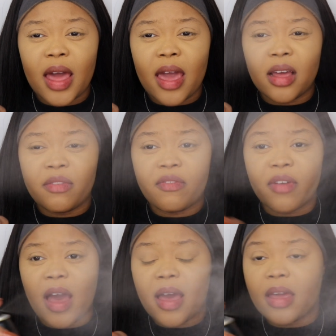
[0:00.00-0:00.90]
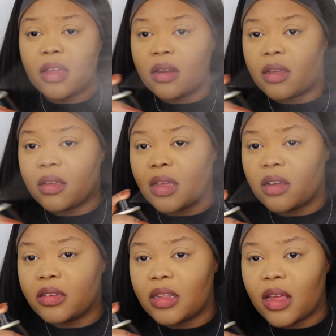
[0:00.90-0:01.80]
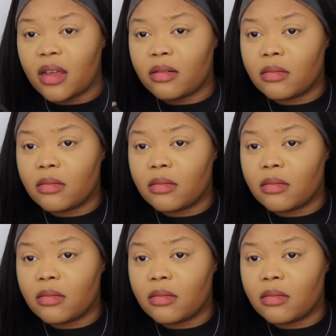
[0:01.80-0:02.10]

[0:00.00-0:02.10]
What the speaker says: a fine, can y'all see that?